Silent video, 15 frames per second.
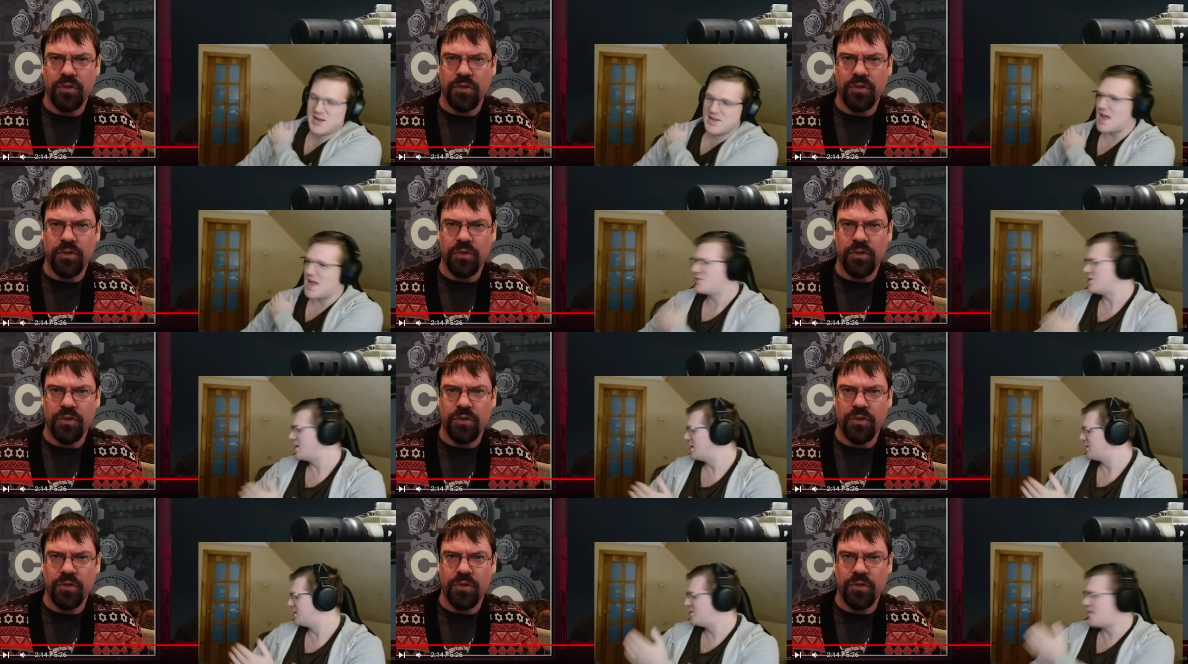Speaker 1: That's
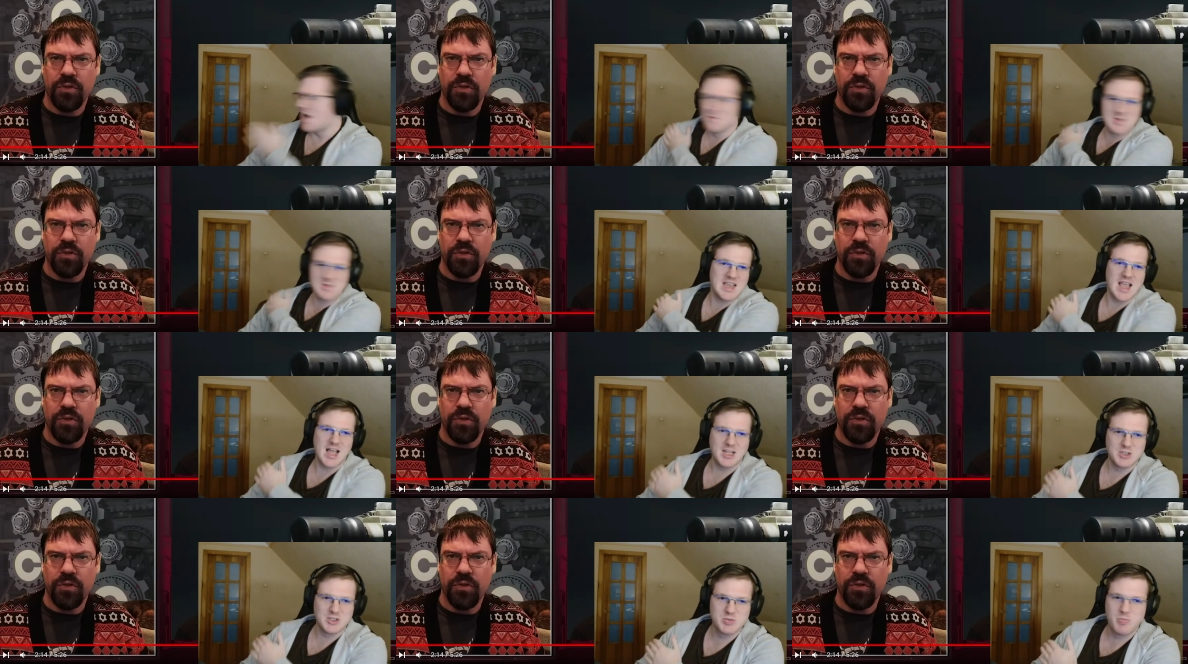a something
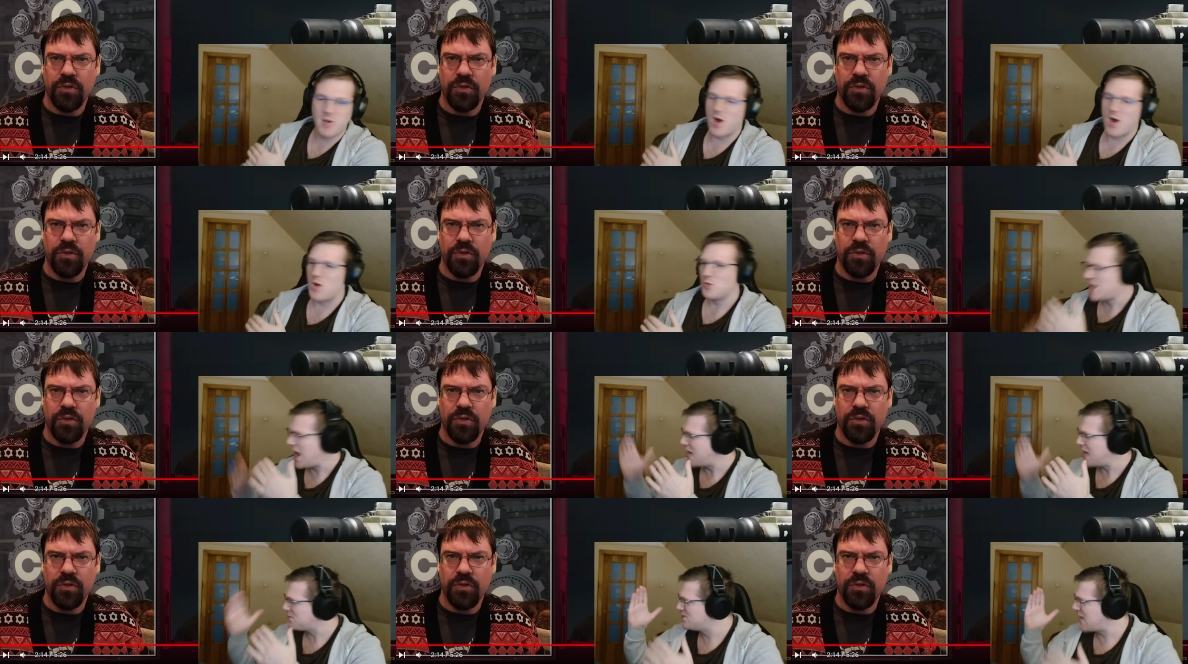else bow.
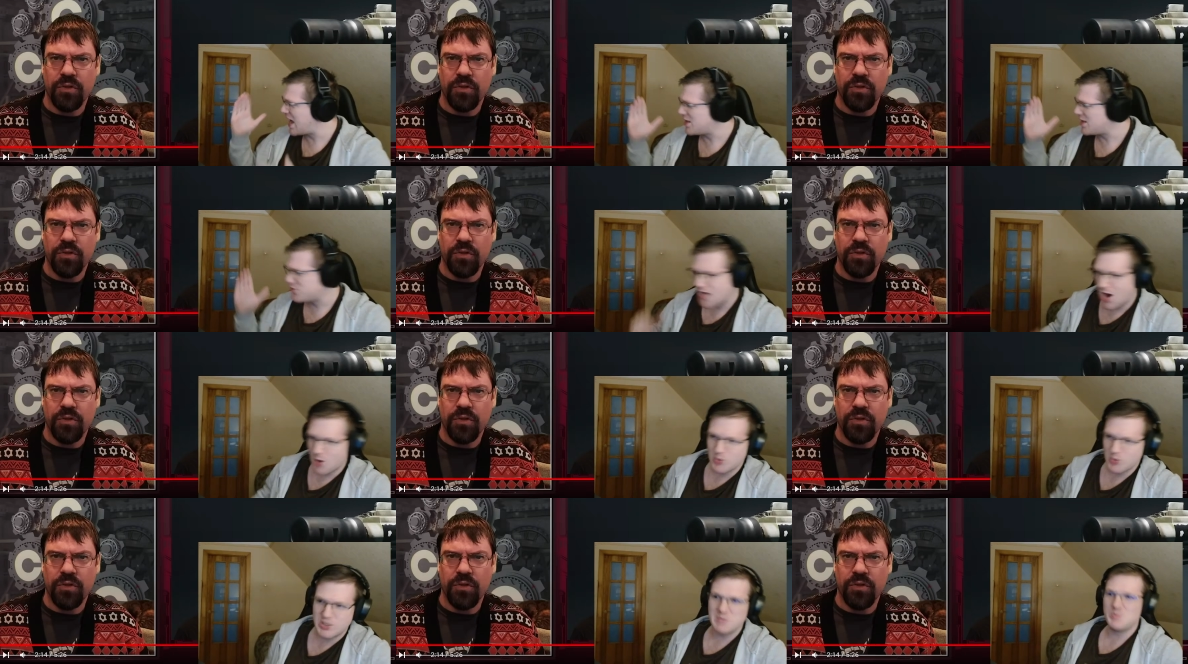That That's
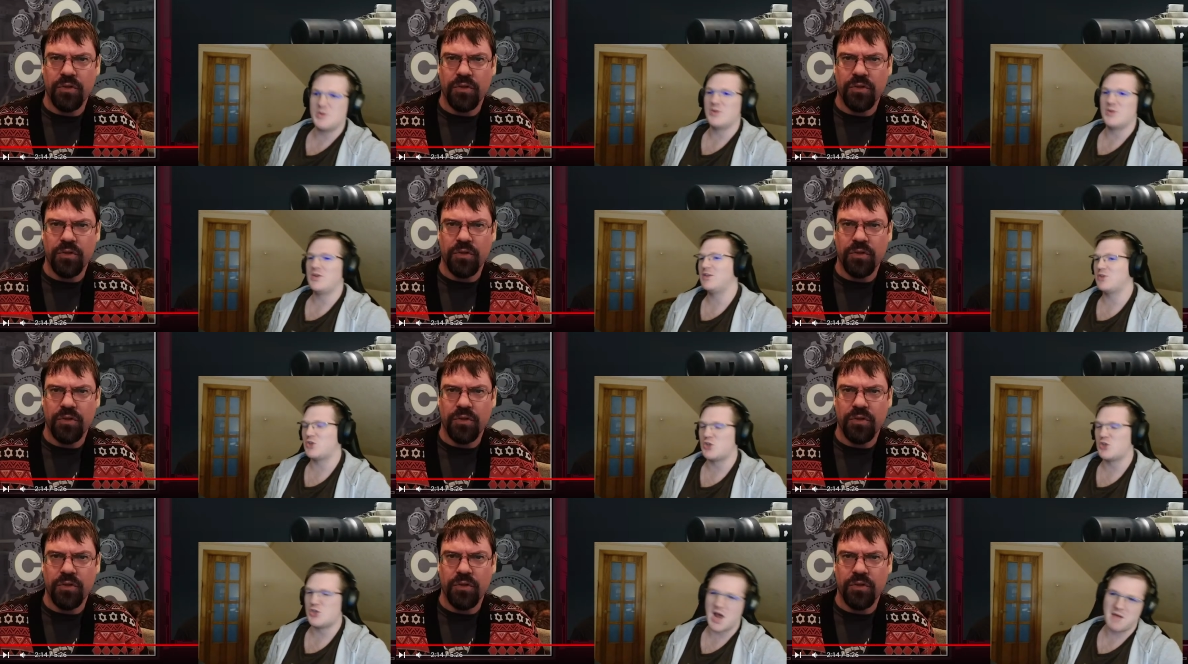how deep you need to
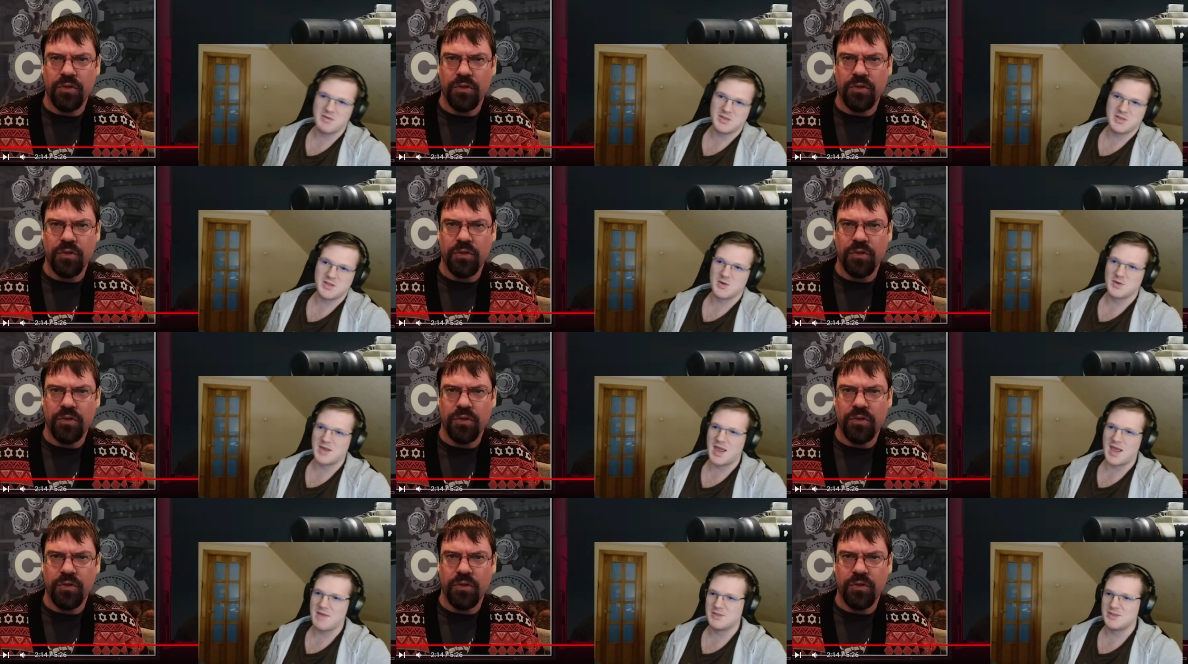shove it,
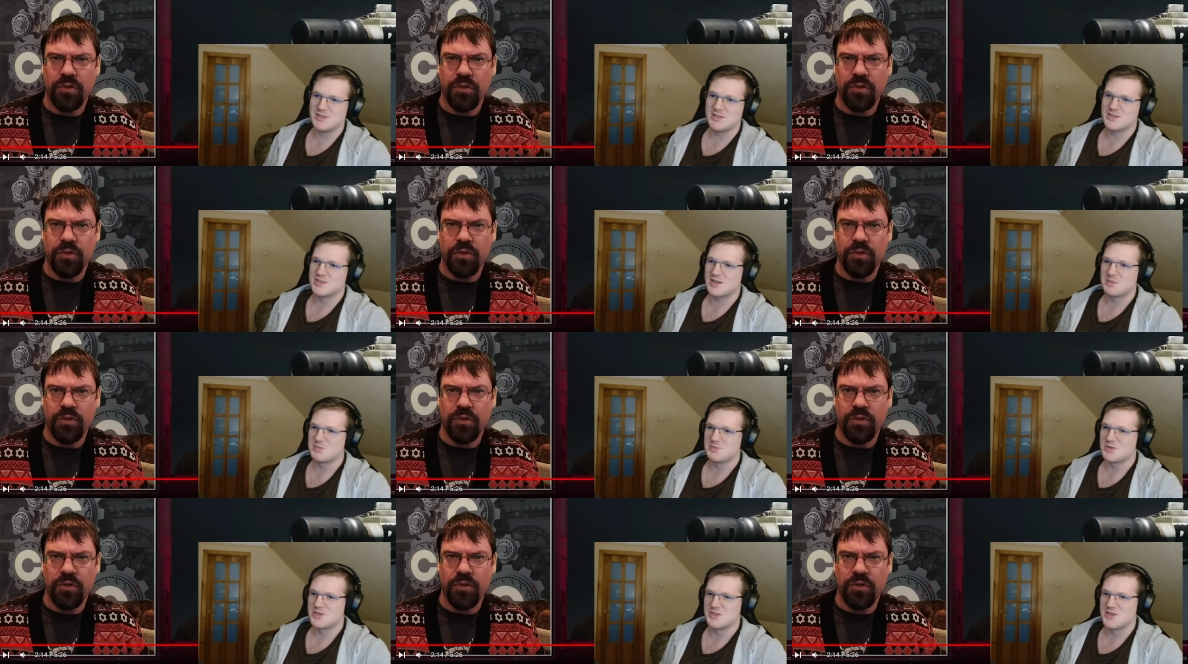okay? With
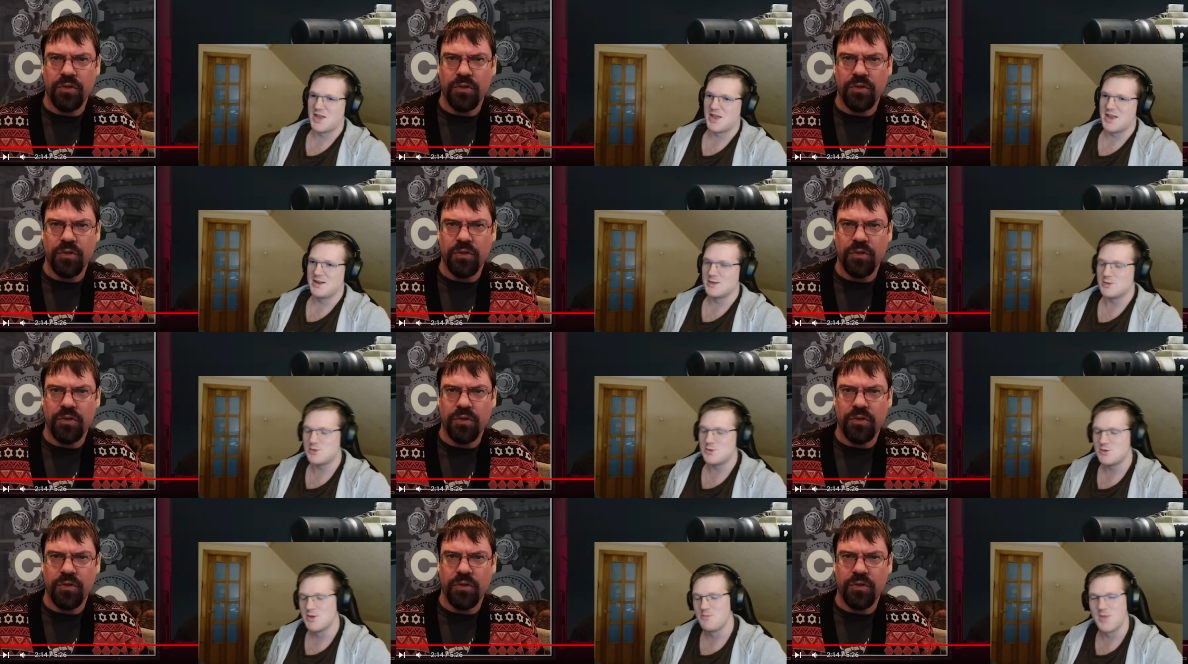descriptions like this,
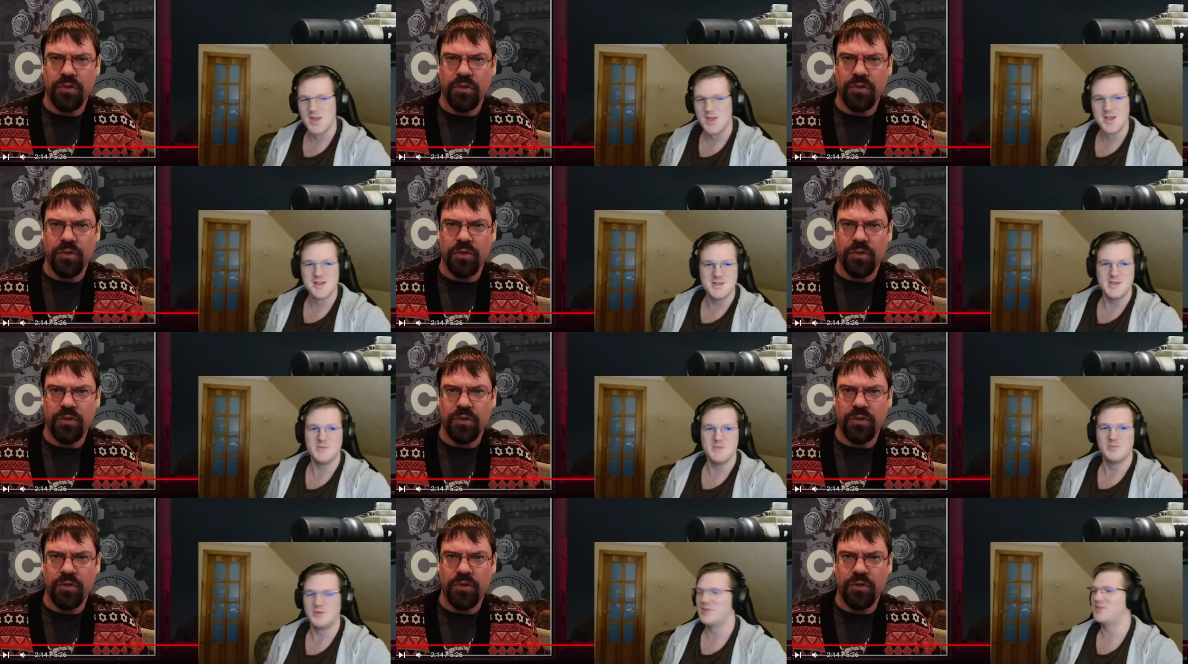
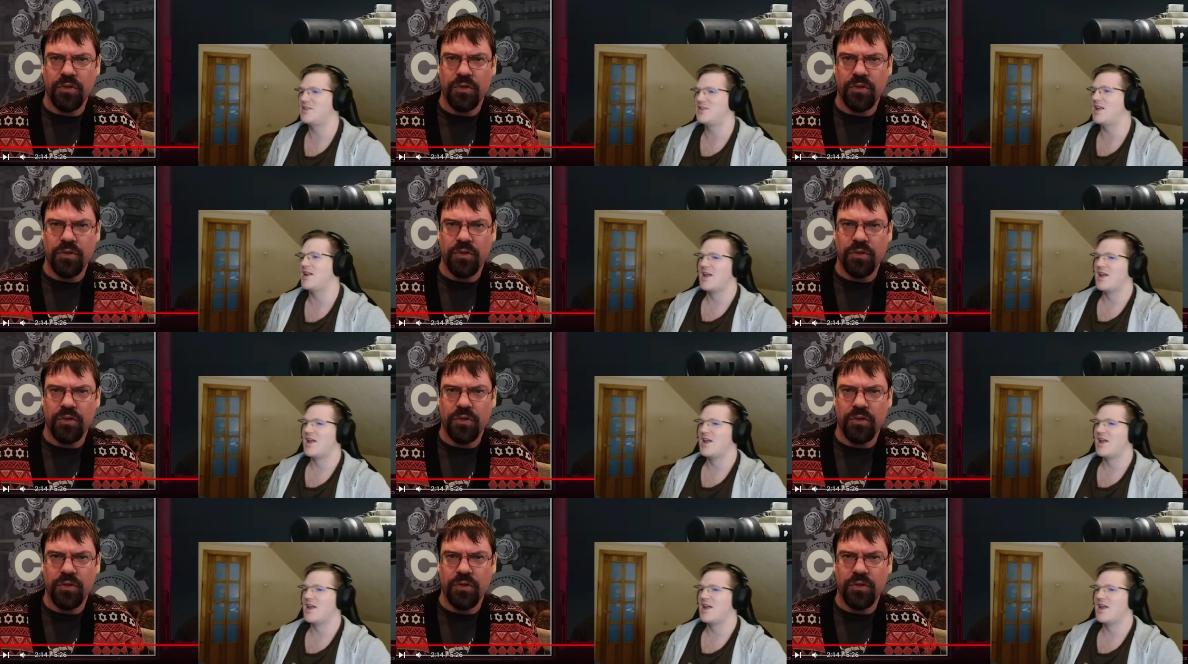stability plus 10.